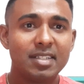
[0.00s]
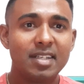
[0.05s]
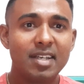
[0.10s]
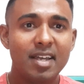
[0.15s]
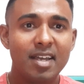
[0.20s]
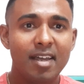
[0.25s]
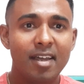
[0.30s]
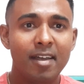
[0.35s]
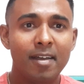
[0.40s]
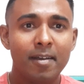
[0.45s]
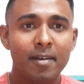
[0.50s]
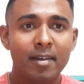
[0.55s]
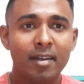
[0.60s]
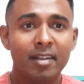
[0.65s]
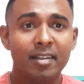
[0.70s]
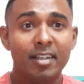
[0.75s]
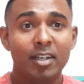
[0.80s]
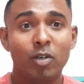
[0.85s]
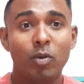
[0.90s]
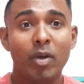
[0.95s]
there
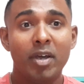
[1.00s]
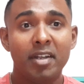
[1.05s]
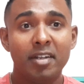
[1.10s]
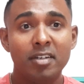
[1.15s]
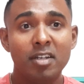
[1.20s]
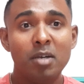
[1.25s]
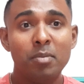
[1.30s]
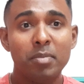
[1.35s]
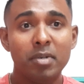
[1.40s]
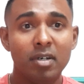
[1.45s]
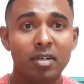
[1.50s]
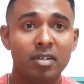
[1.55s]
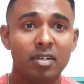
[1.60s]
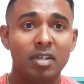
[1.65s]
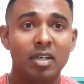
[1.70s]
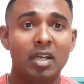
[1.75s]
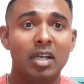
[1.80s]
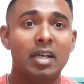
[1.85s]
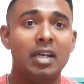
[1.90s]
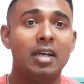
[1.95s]
are quite a number.
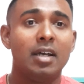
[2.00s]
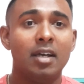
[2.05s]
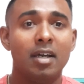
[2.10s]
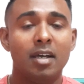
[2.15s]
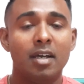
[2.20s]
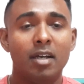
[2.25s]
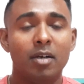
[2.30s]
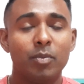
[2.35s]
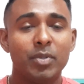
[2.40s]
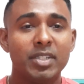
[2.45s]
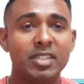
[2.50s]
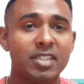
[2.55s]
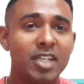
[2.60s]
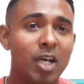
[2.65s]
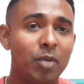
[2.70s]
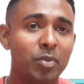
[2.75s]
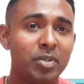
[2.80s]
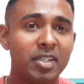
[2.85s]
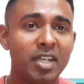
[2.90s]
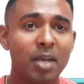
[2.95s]
We
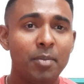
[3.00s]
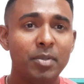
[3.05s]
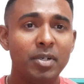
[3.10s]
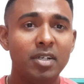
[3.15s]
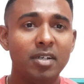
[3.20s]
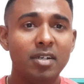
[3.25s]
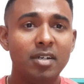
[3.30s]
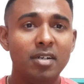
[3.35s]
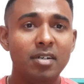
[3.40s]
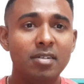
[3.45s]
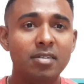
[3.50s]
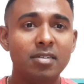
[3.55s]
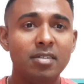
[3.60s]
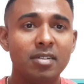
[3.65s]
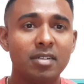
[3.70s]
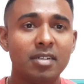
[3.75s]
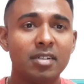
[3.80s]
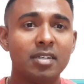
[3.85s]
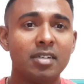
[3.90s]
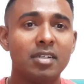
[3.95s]
start with
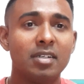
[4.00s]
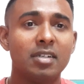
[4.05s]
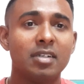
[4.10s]
chemical,